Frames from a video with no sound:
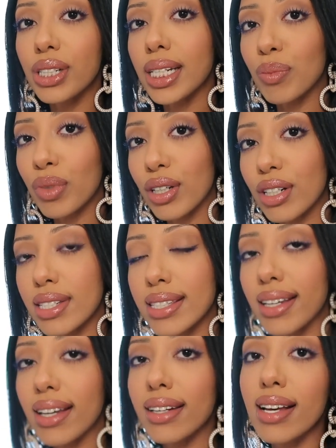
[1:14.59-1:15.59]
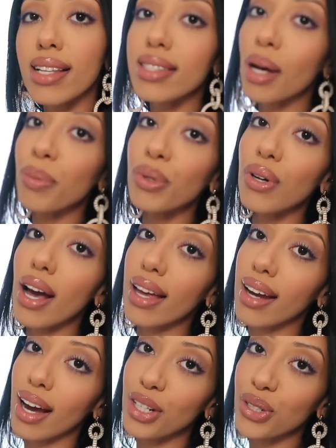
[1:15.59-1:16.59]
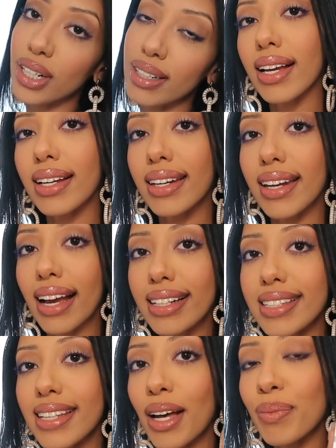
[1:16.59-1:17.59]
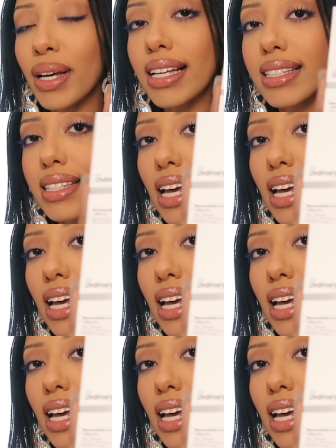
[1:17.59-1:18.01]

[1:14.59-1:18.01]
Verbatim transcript: keeping your skin supple and hydrated. Next up is